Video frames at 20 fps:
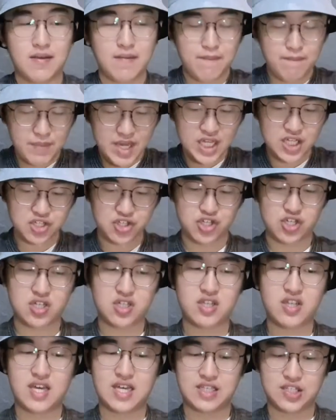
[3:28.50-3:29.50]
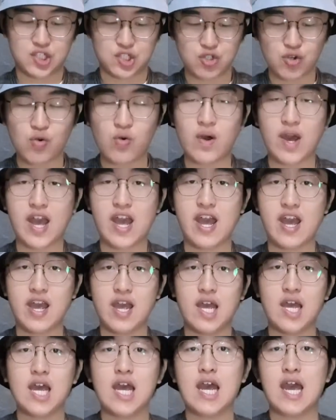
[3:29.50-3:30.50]
Make sure there's no
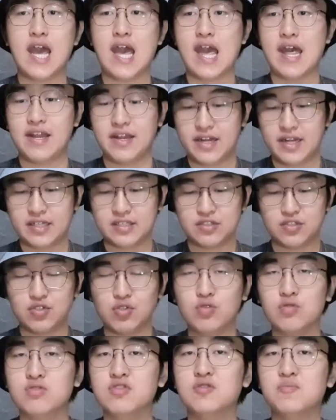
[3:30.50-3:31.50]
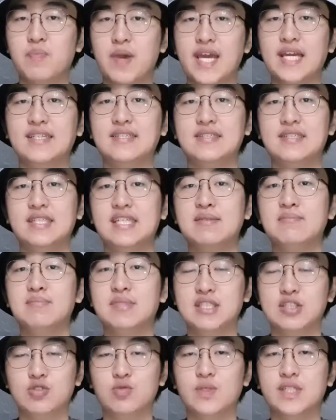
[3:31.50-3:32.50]
air and there's no space in
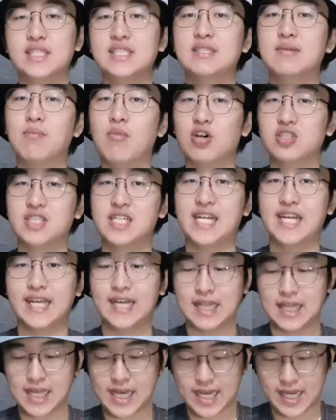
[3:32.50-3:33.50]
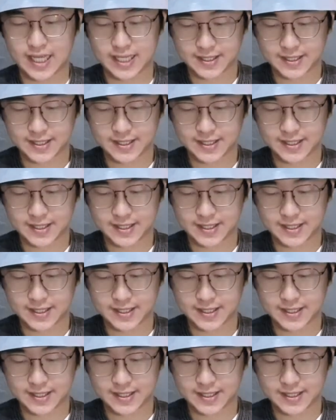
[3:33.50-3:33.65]
between the modeling clay.